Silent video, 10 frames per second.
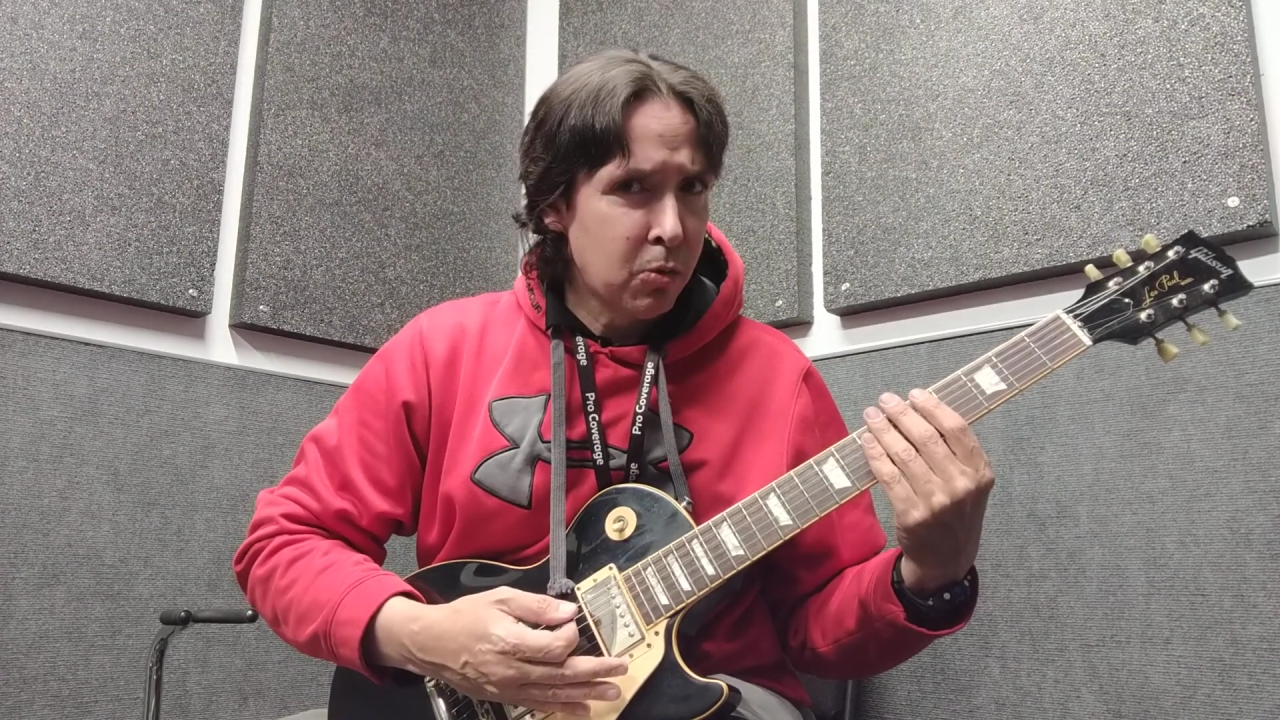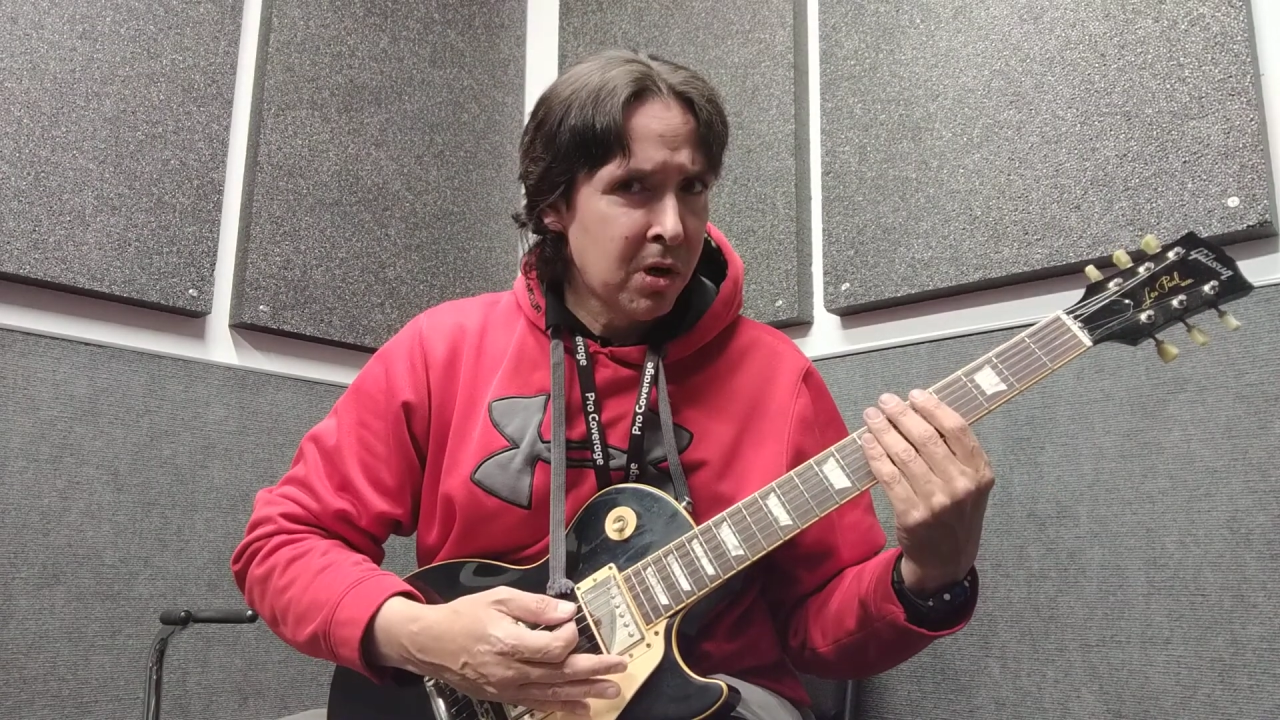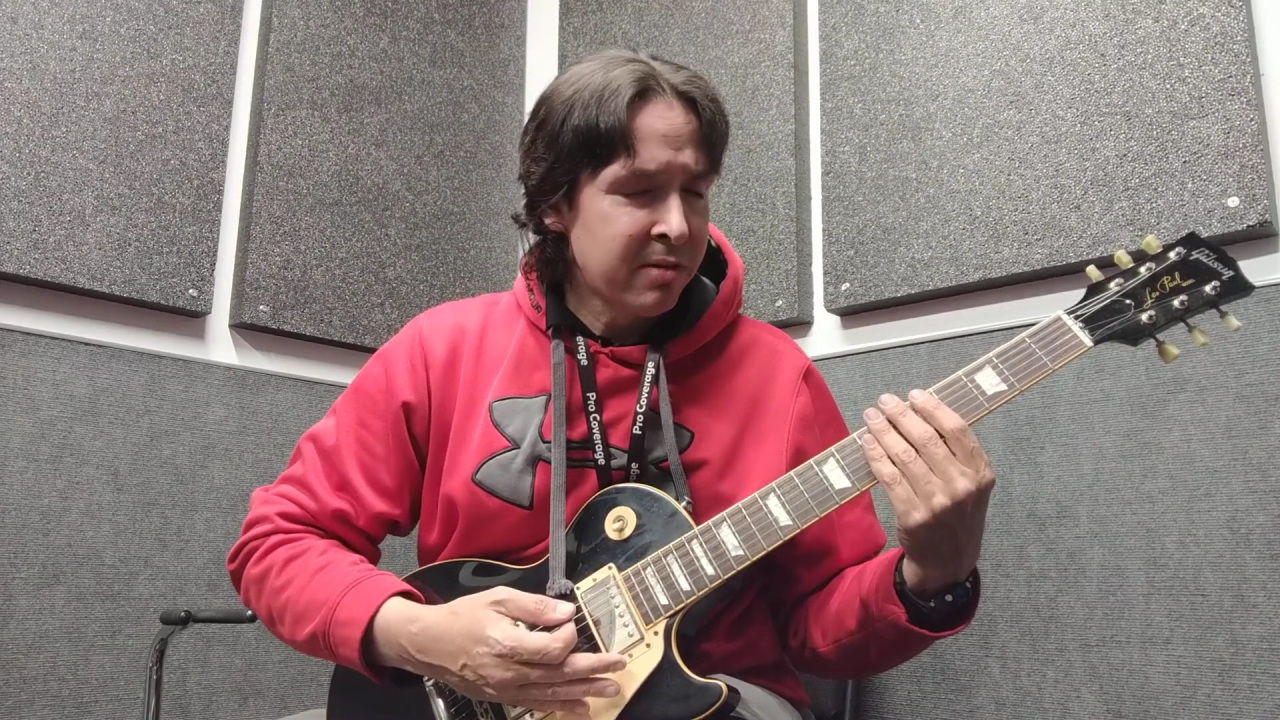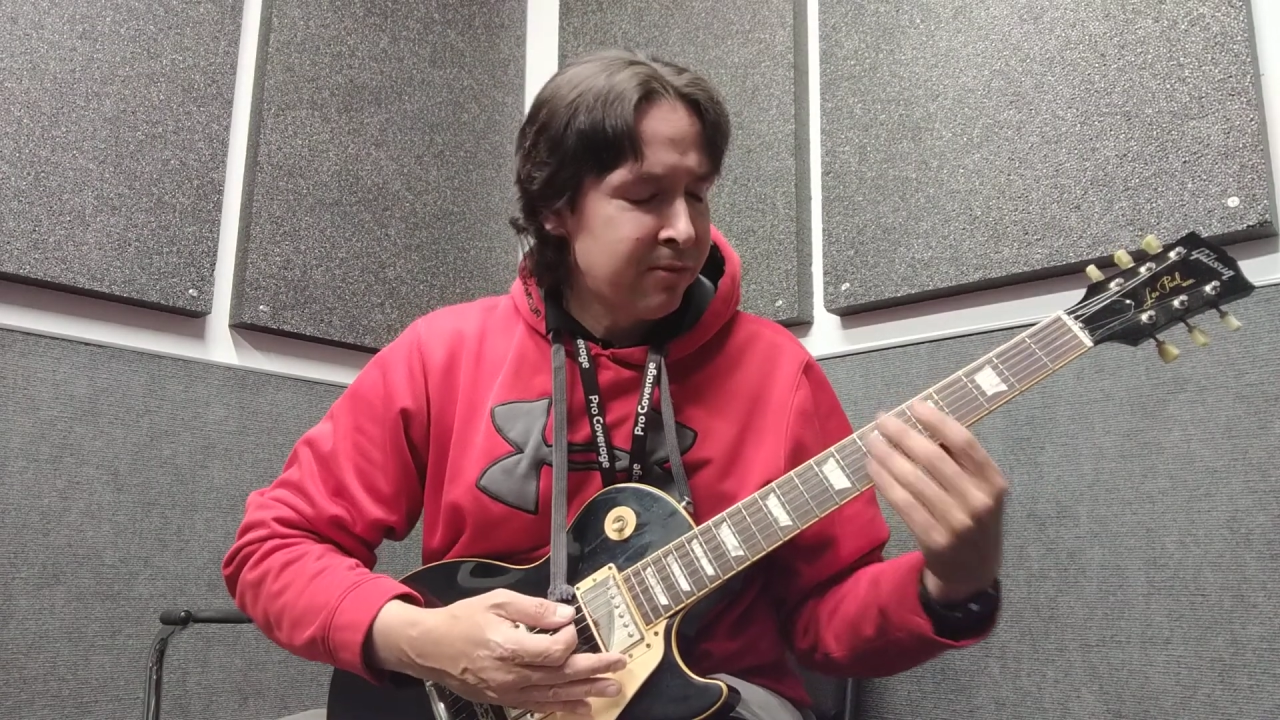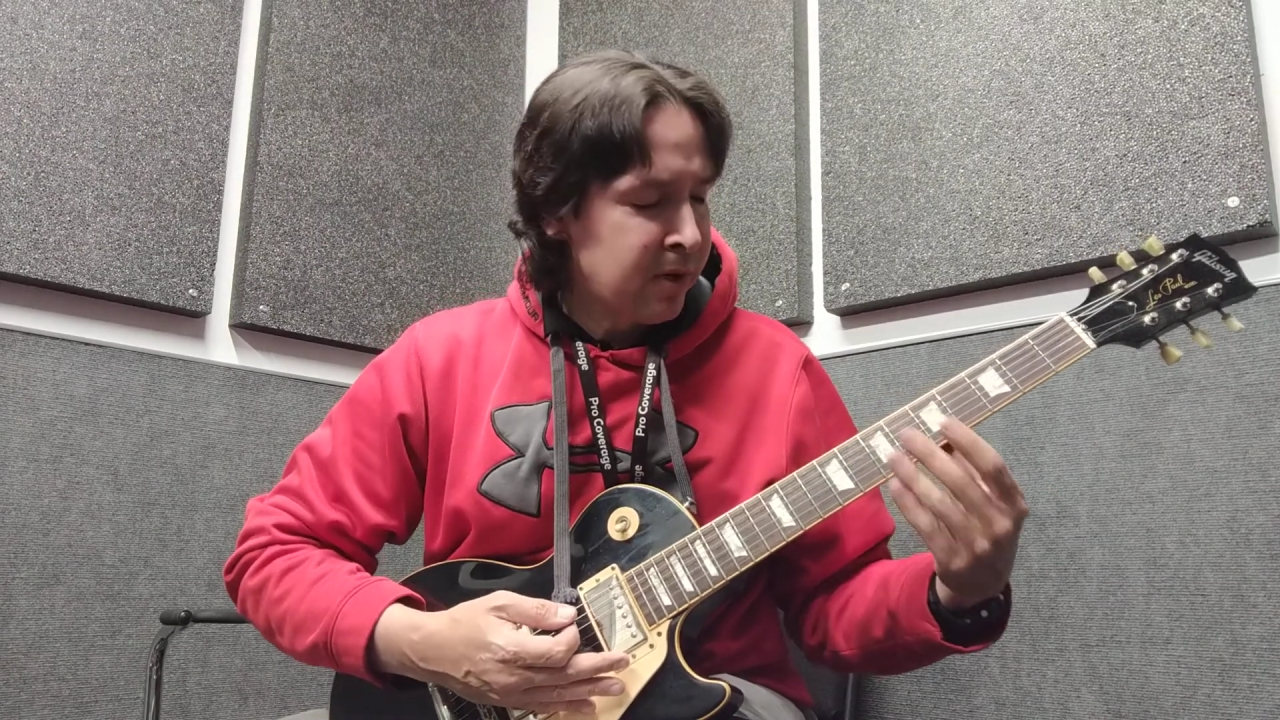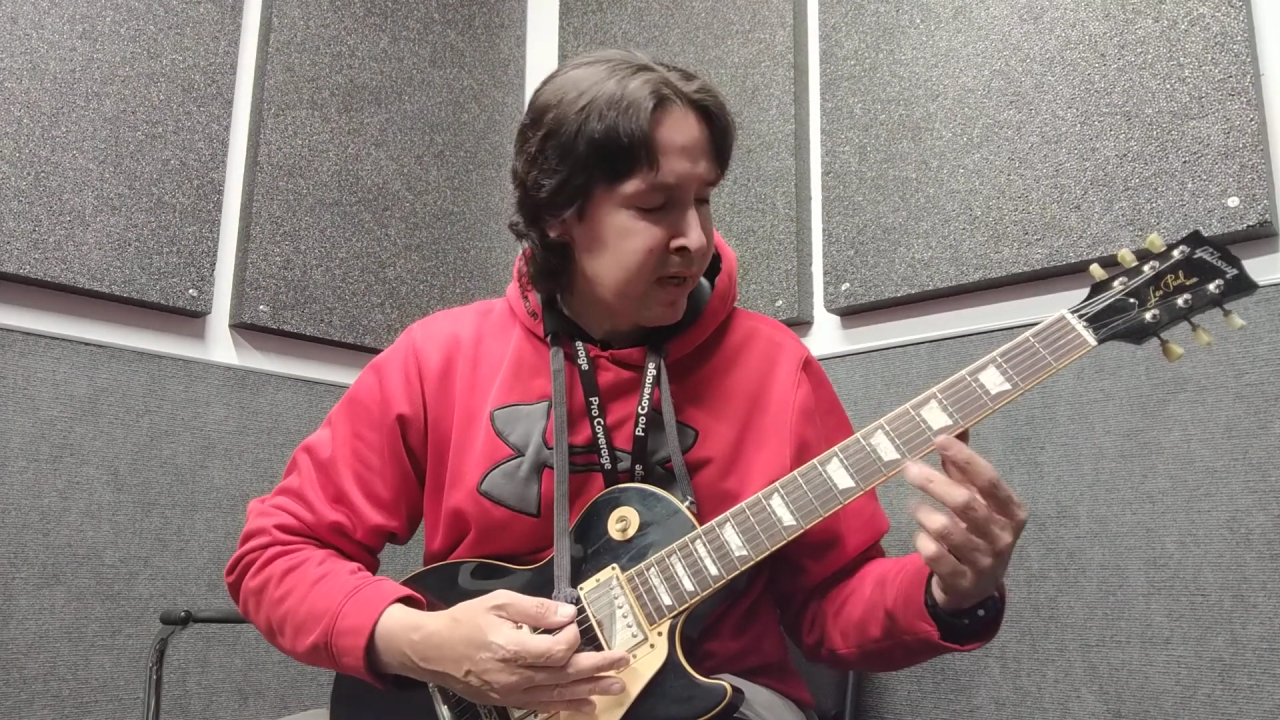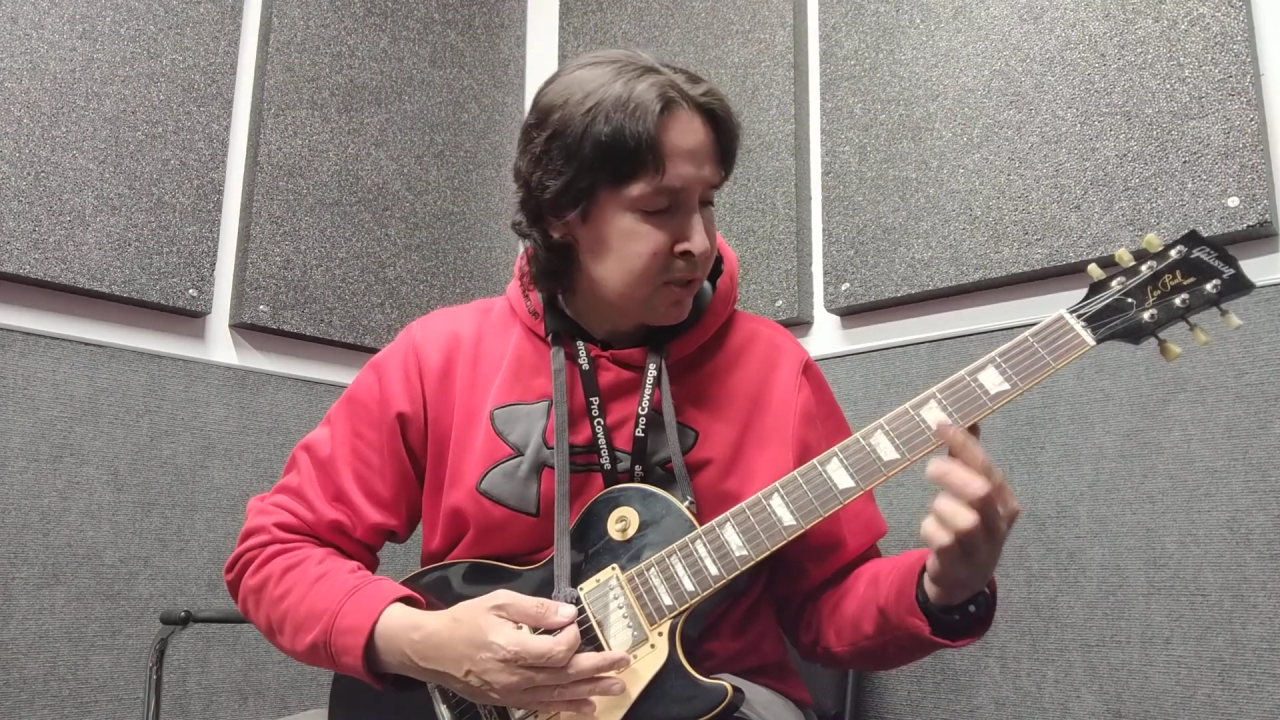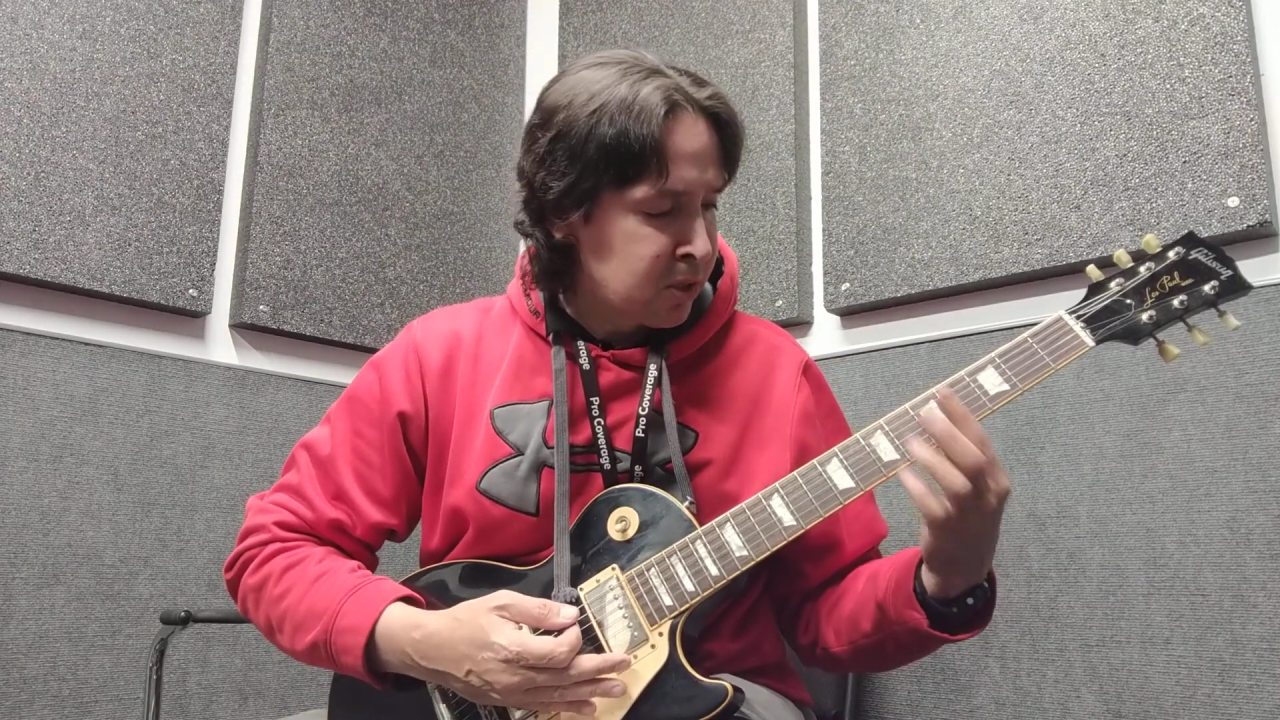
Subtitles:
work for you.